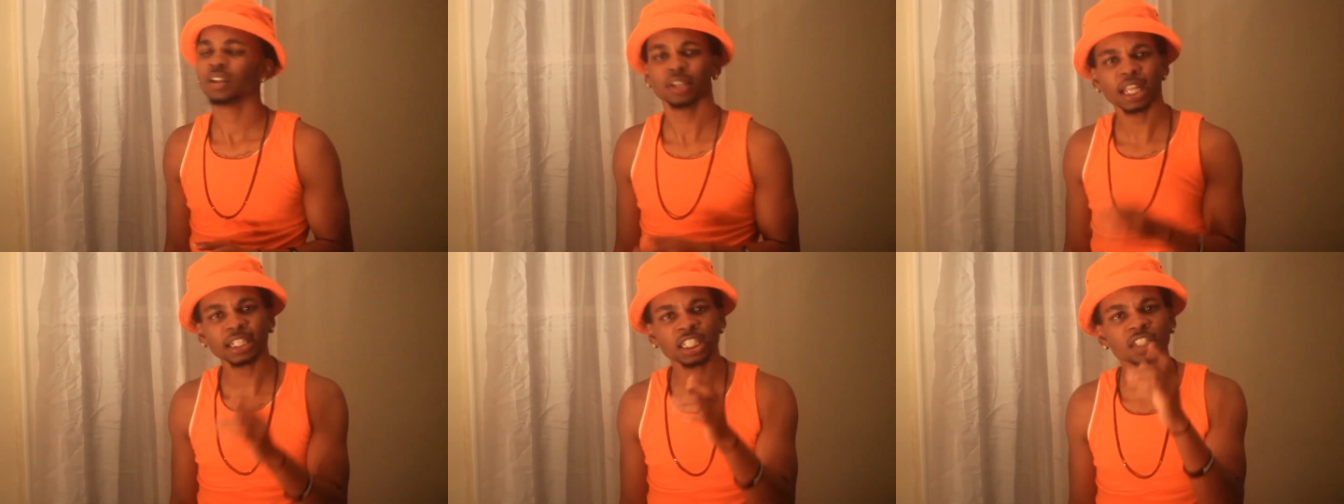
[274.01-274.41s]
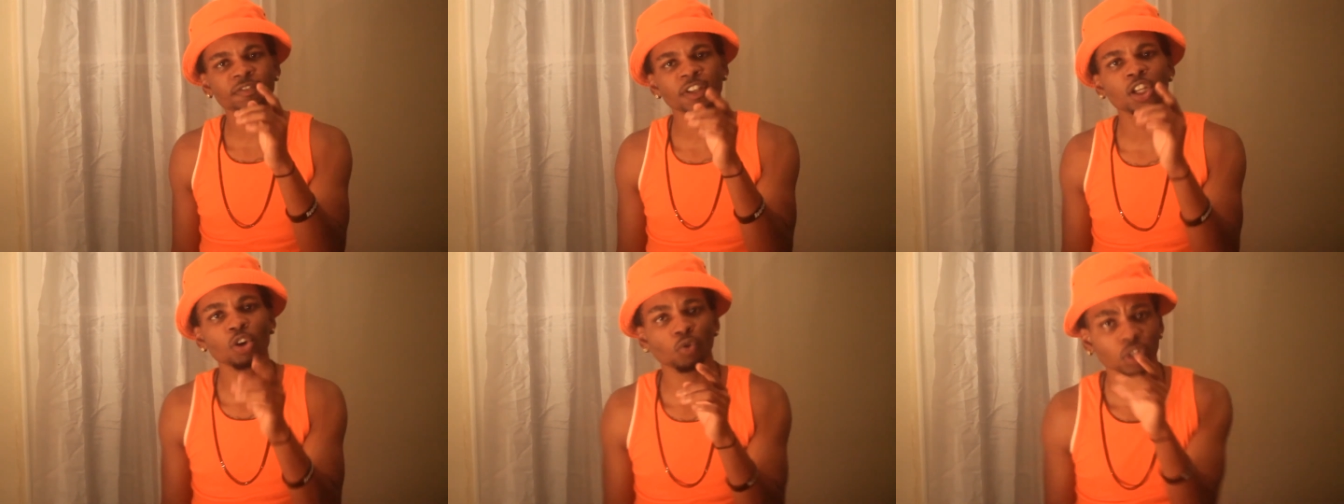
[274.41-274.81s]
like this
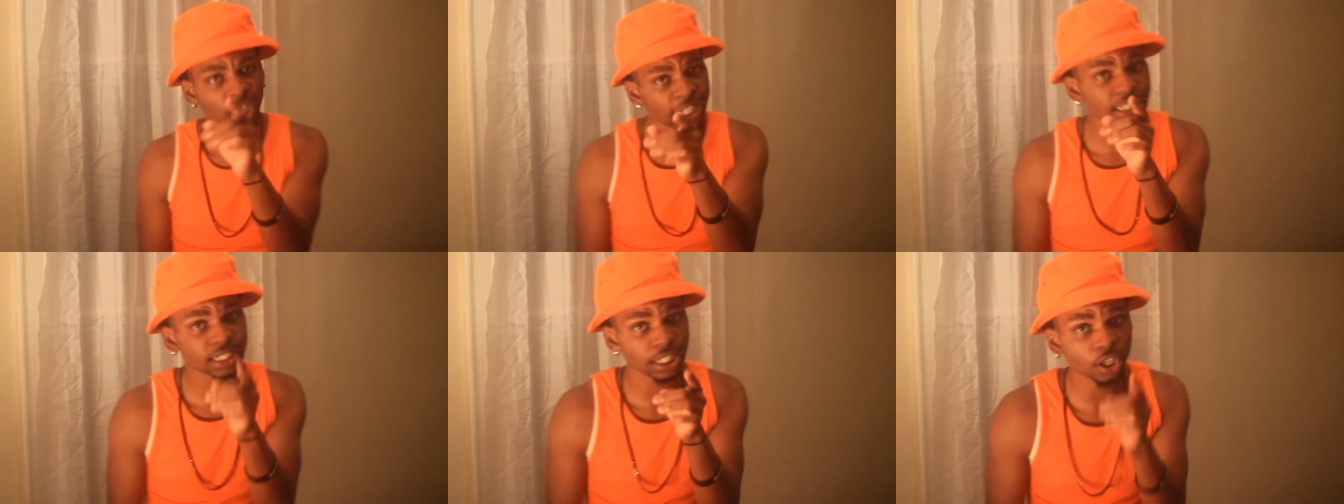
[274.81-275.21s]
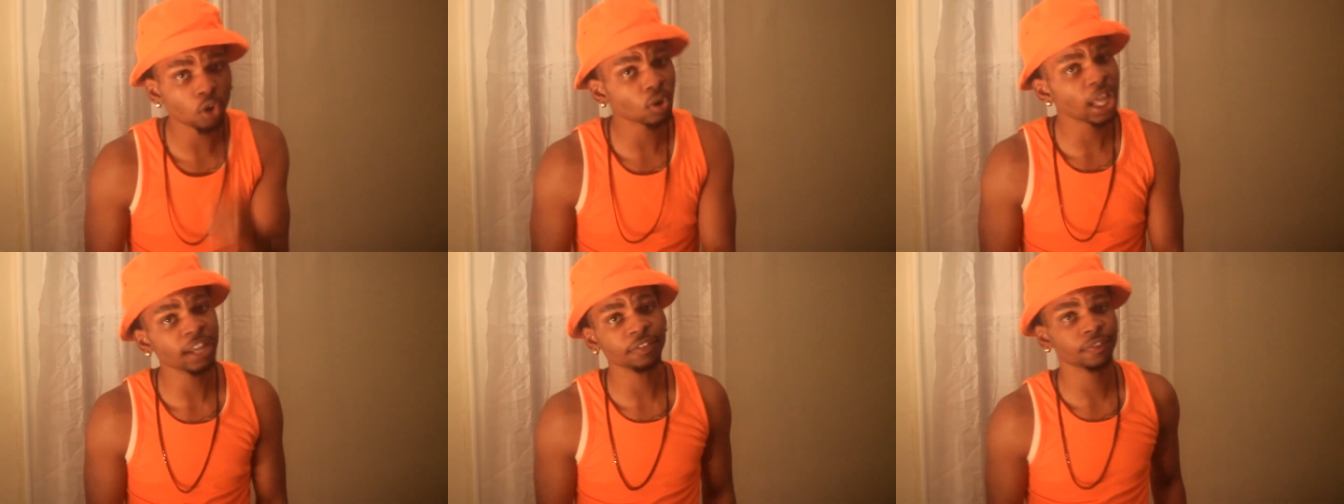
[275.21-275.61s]
video relates to your
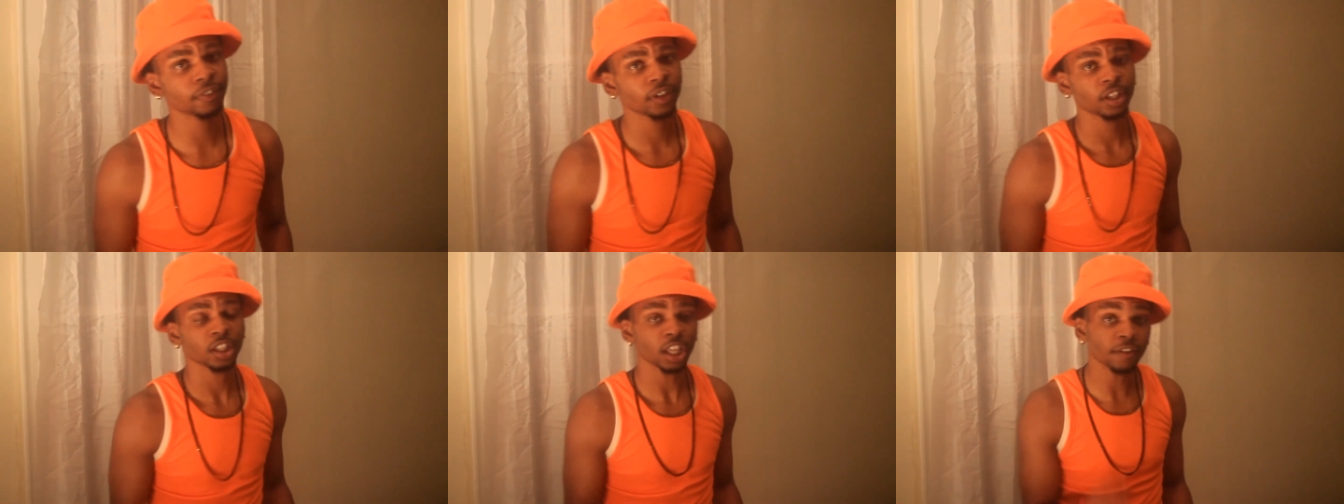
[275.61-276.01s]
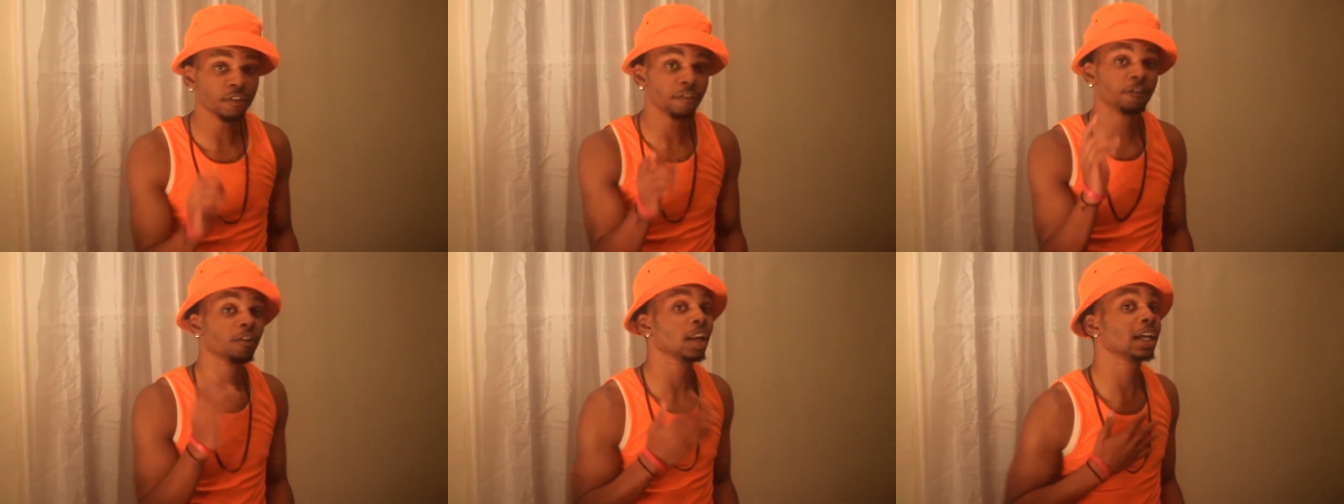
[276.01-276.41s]
life, if
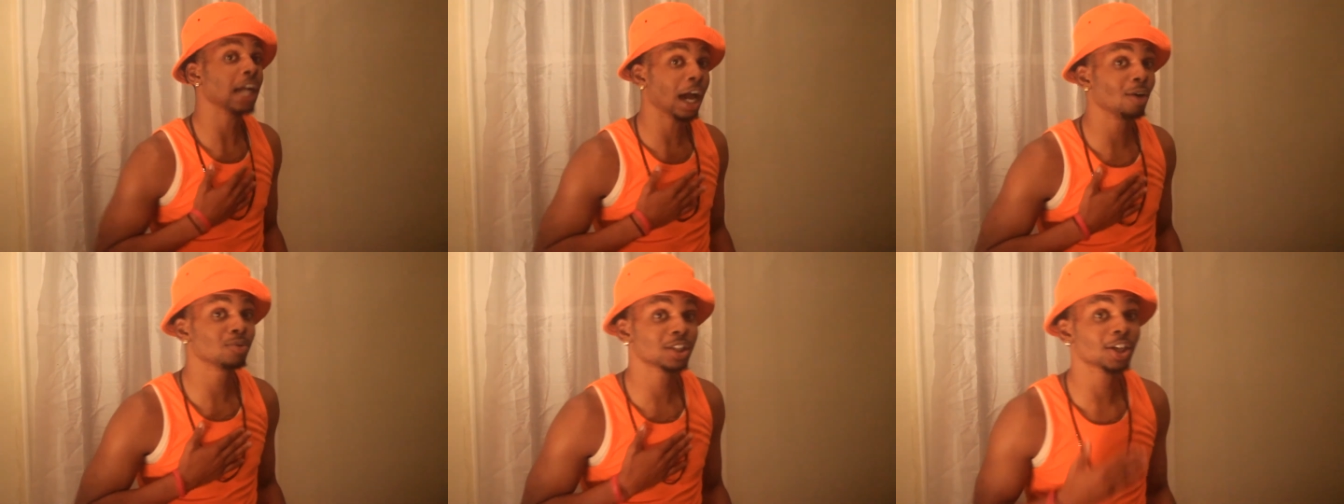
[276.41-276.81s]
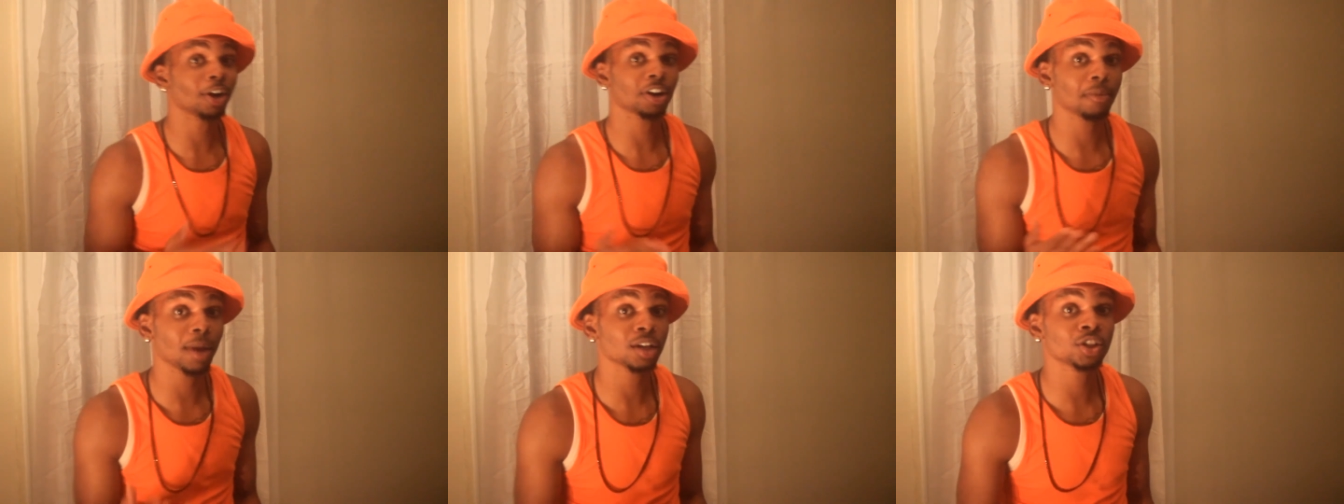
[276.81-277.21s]
you feel like I was
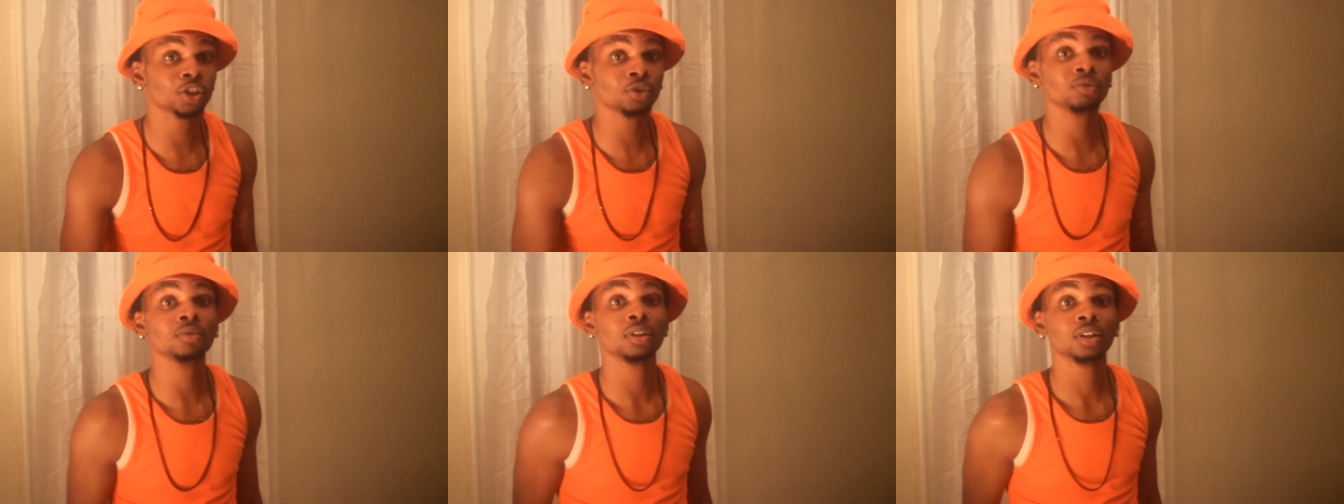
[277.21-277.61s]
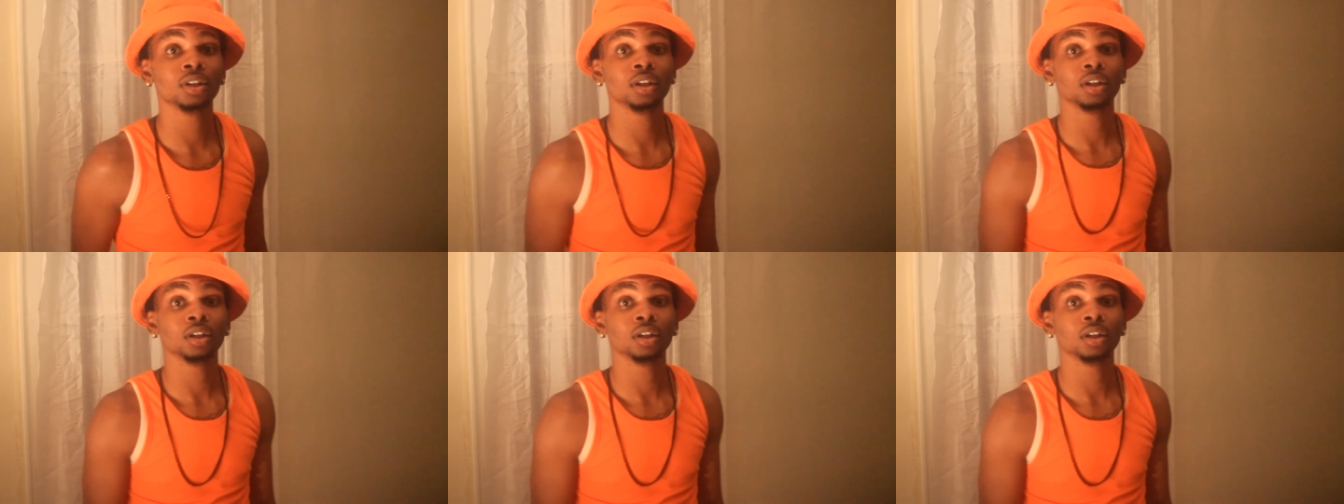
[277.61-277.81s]
talking about you,